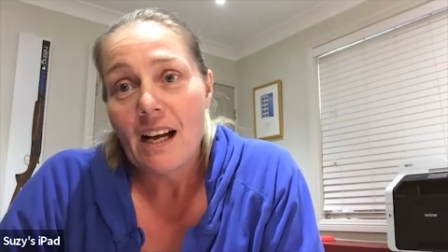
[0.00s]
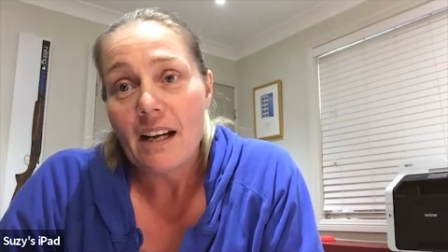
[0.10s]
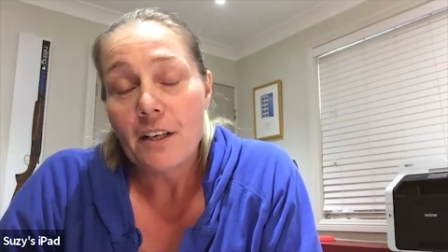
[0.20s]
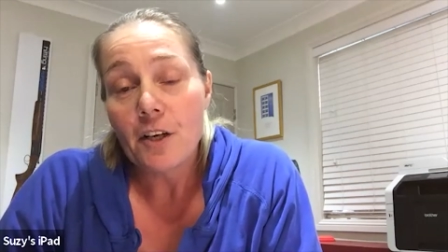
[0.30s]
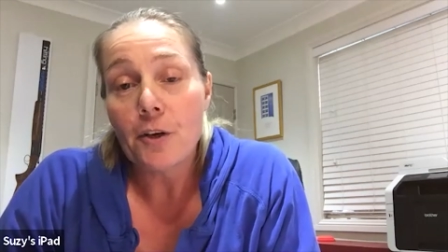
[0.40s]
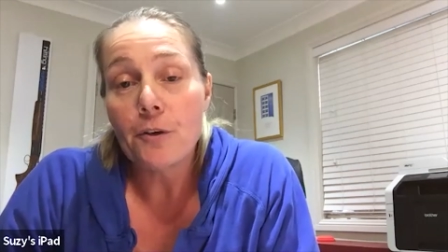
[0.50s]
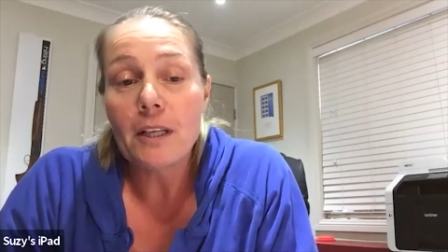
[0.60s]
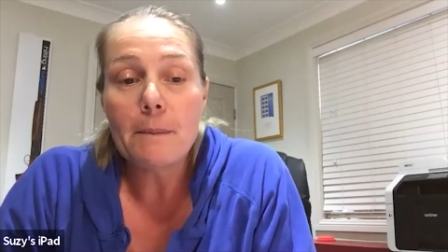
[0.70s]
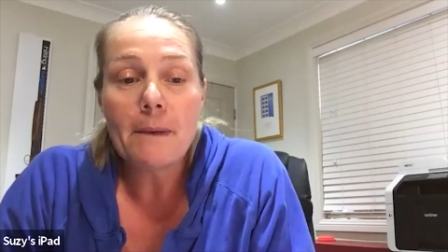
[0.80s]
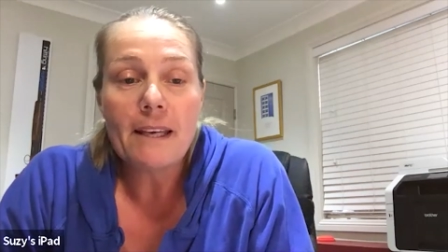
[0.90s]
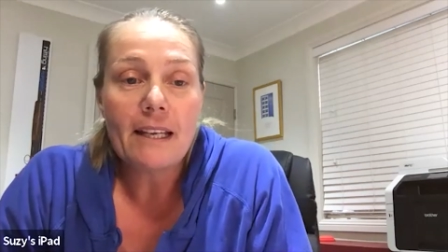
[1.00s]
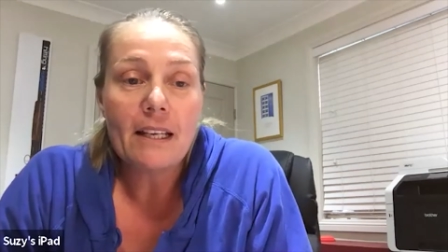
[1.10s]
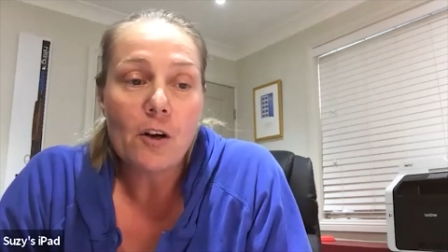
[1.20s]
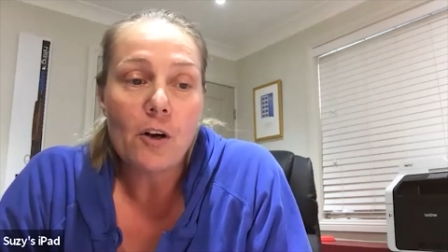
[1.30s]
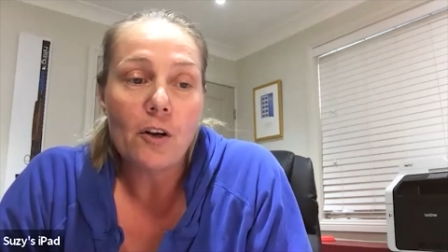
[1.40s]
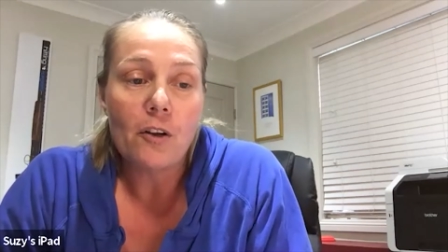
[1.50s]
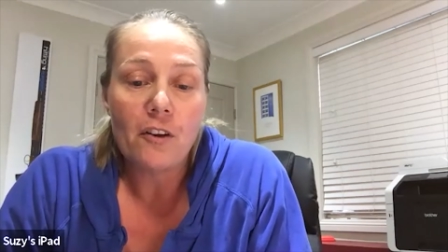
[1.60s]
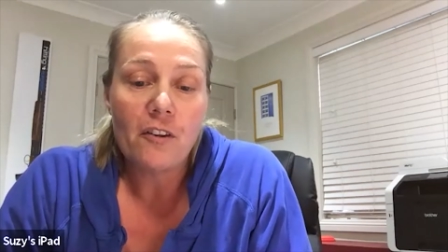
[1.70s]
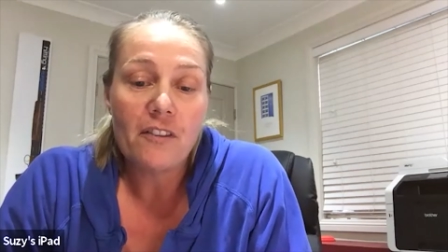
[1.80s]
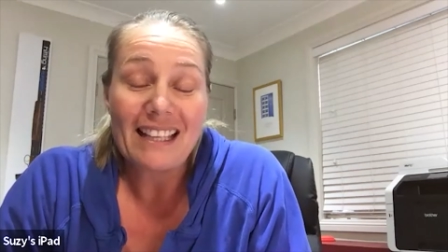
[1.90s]
I'd only been
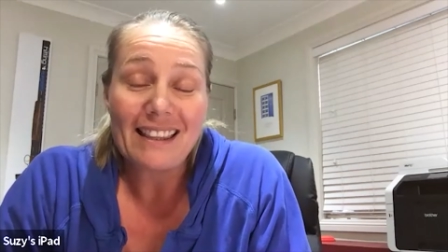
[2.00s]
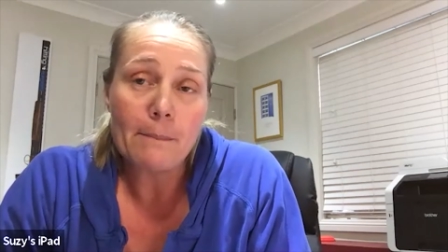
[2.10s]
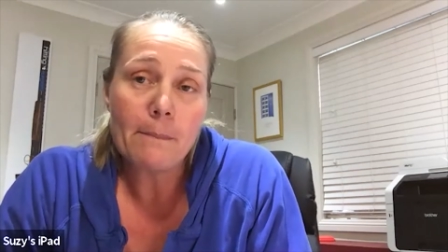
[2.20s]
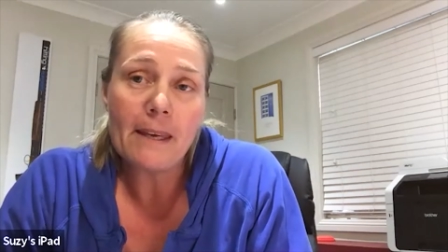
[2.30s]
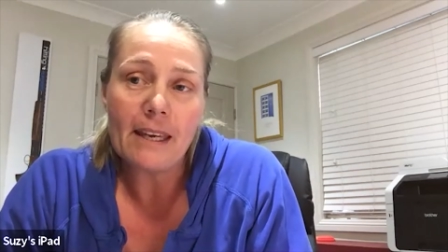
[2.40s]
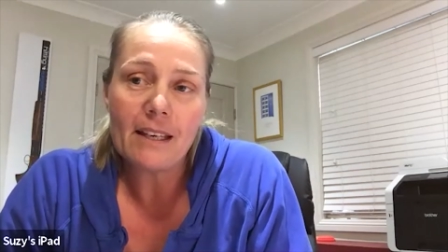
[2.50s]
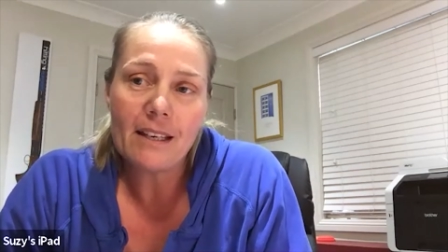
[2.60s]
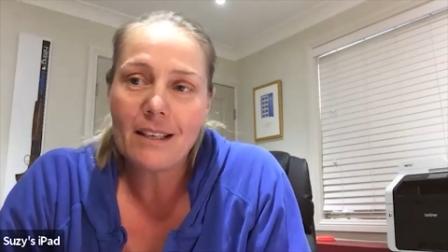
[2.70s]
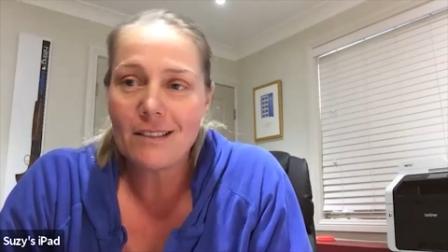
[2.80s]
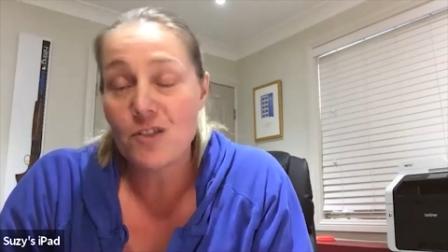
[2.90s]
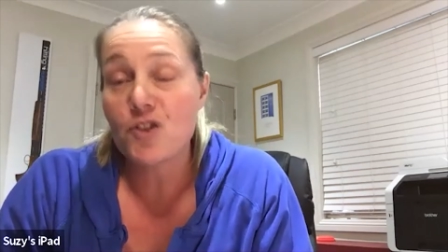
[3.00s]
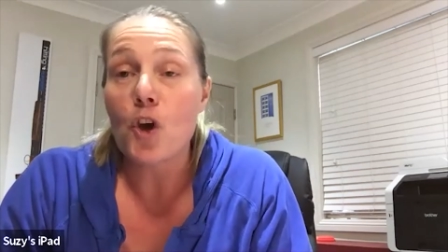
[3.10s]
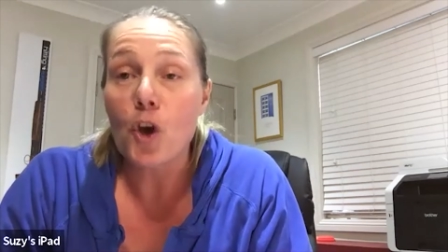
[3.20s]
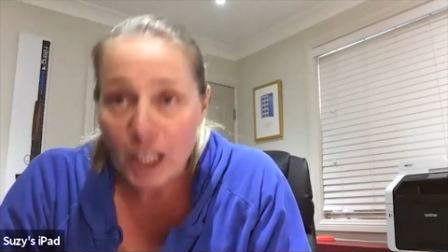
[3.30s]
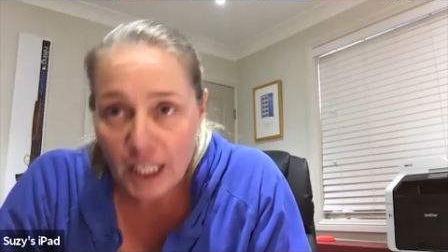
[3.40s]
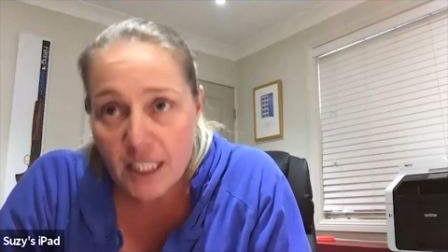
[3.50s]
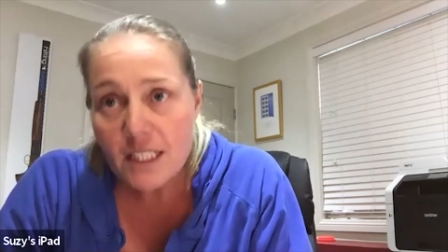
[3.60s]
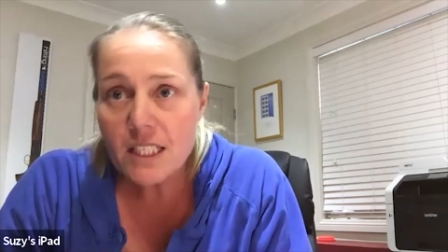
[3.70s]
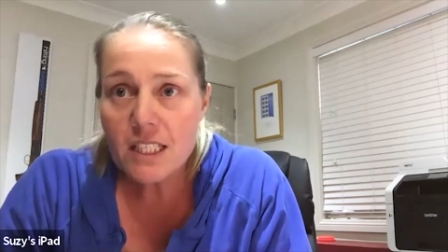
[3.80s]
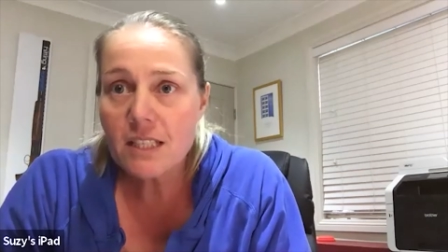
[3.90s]
on the Olympic
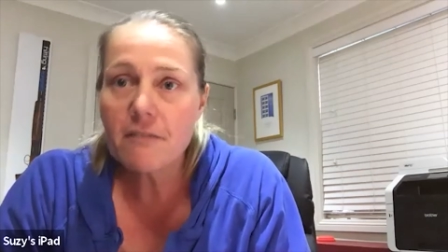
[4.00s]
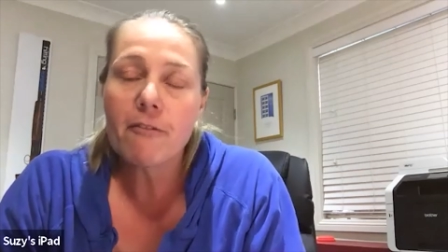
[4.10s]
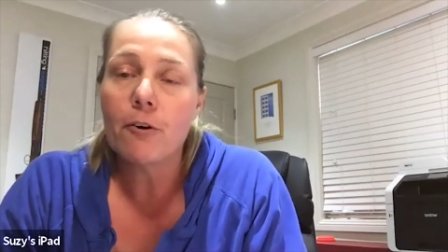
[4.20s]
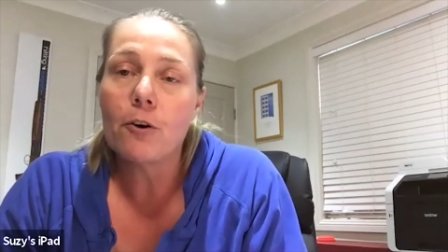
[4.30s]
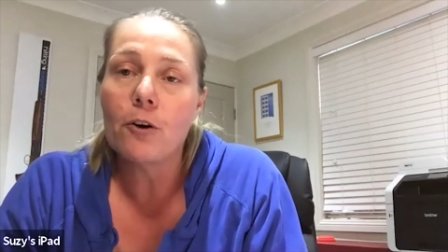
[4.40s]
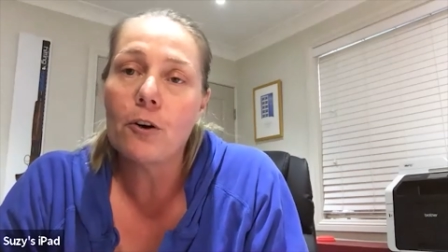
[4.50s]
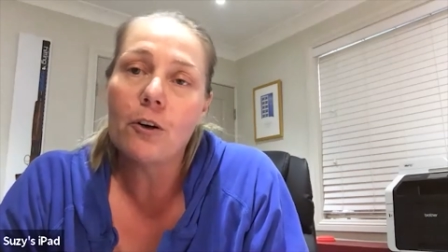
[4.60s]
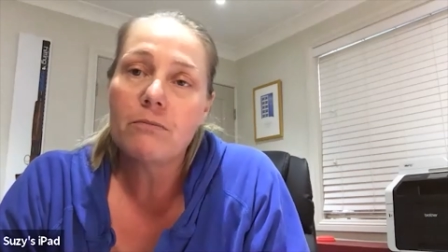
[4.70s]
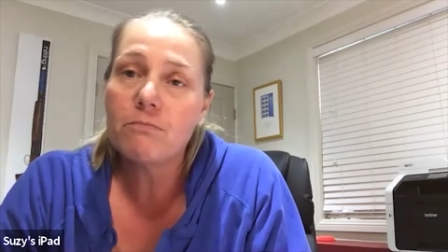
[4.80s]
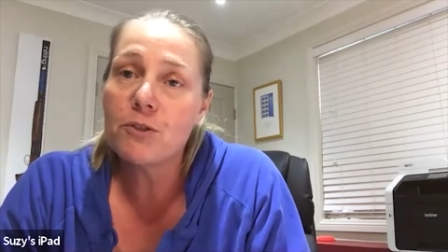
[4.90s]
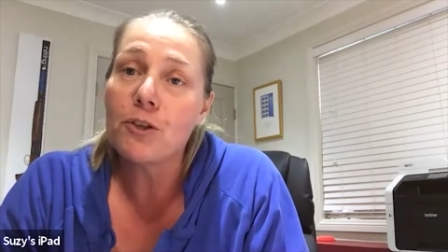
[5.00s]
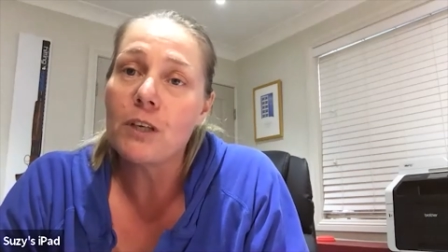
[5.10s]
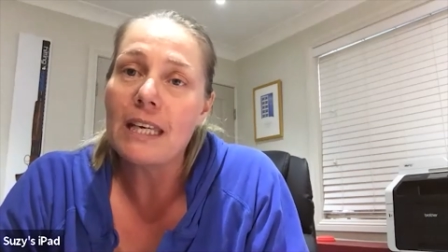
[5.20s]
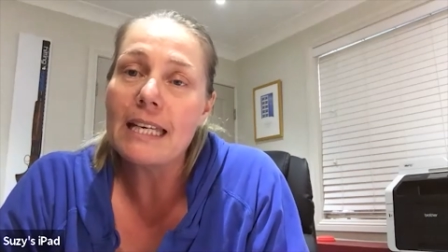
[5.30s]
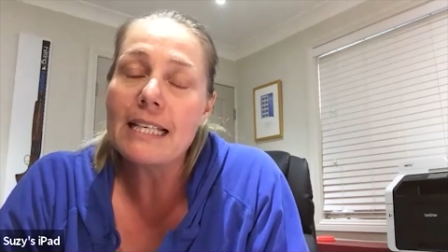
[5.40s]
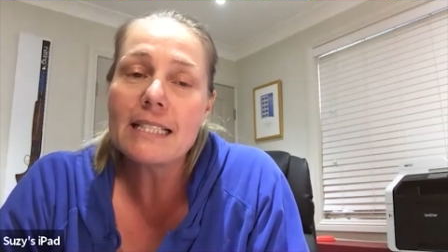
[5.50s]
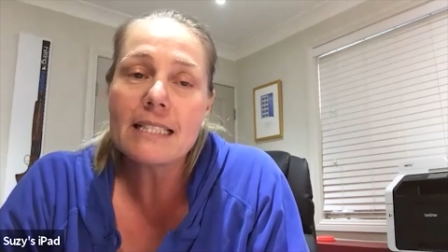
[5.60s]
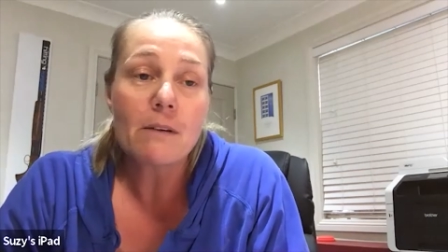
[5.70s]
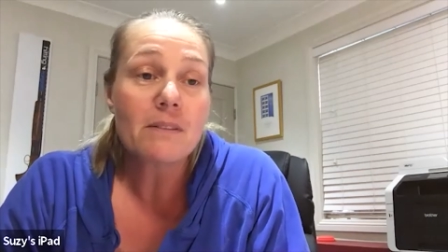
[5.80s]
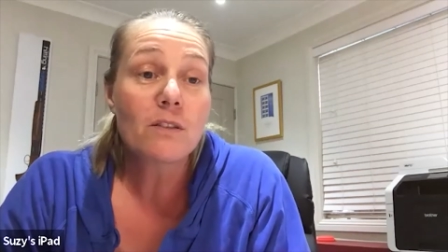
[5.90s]
circuit for two
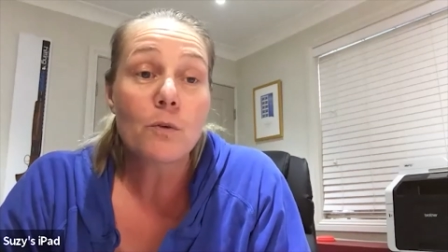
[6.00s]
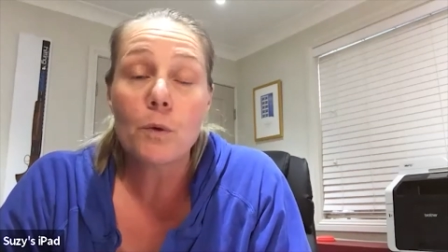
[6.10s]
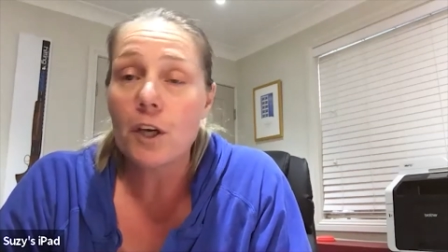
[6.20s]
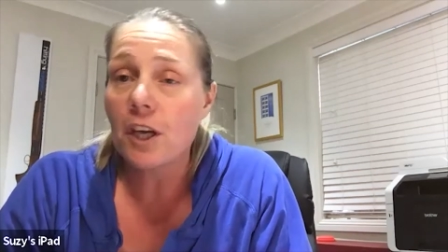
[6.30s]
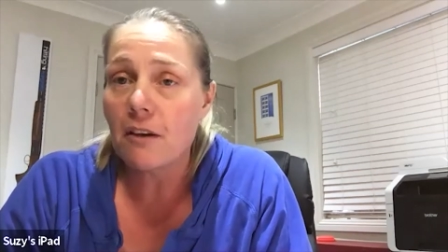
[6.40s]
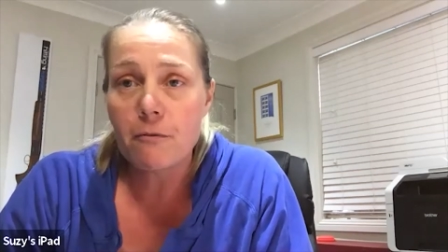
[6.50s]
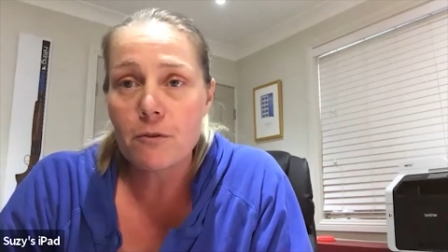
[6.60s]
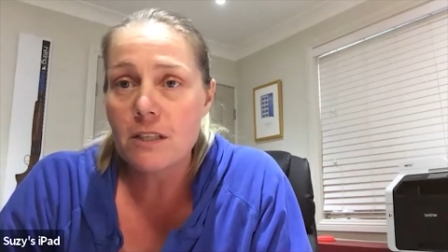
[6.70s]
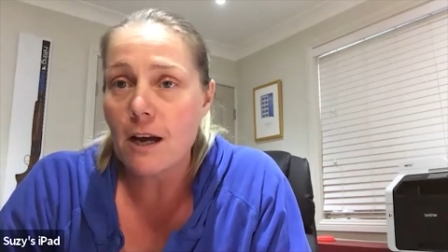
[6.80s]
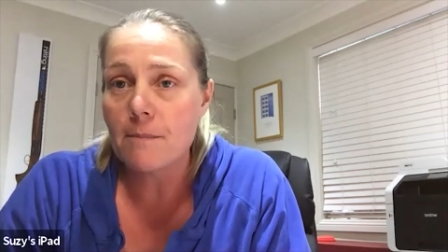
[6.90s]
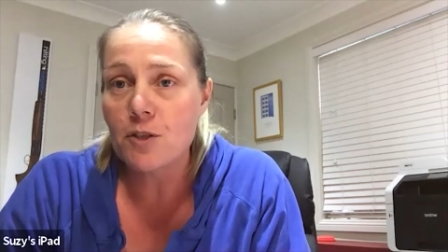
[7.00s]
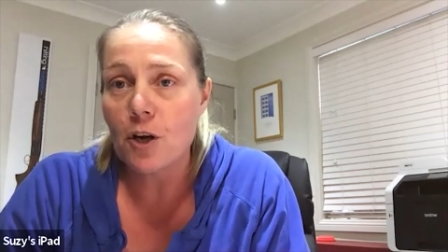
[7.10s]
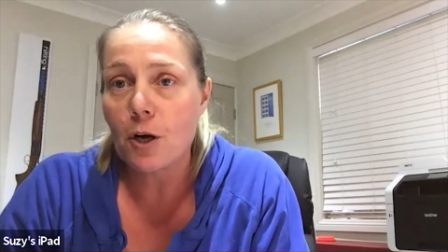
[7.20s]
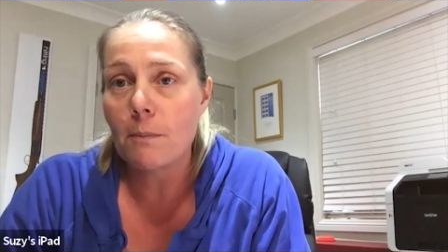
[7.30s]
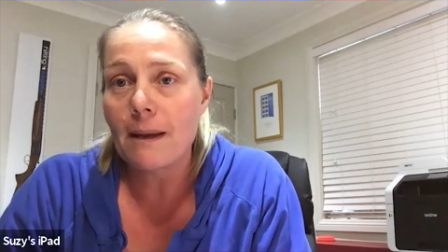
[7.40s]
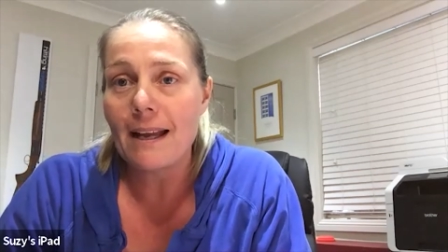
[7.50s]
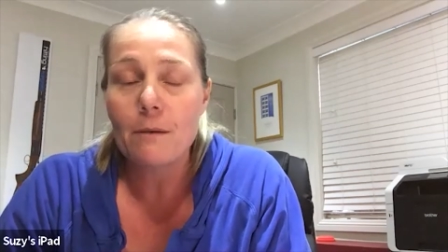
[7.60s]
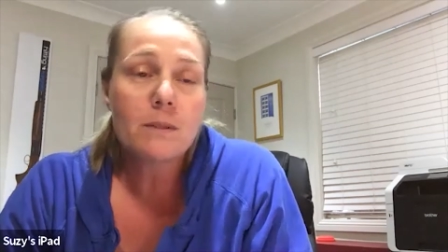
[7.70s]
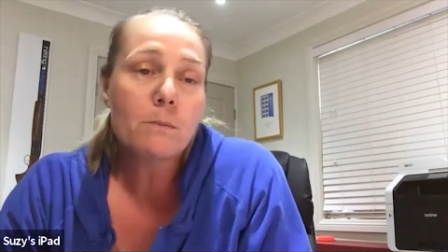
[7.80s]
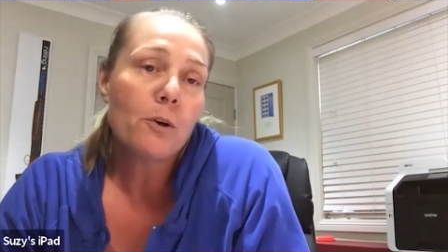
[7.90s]
years. I was still working a full time job and
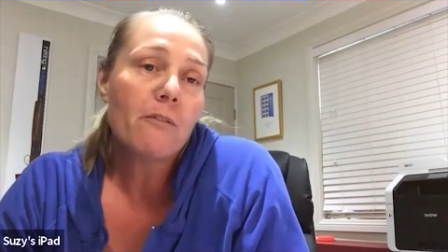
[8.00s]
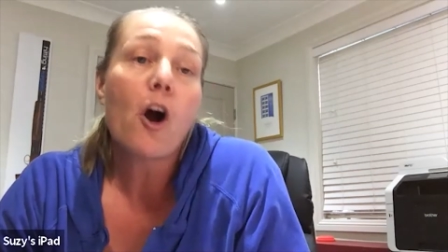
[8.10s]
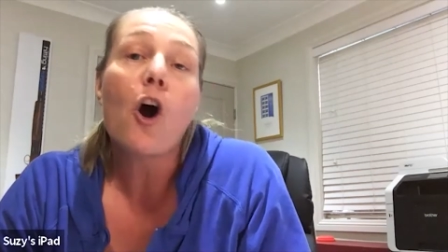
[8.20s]
it was more of a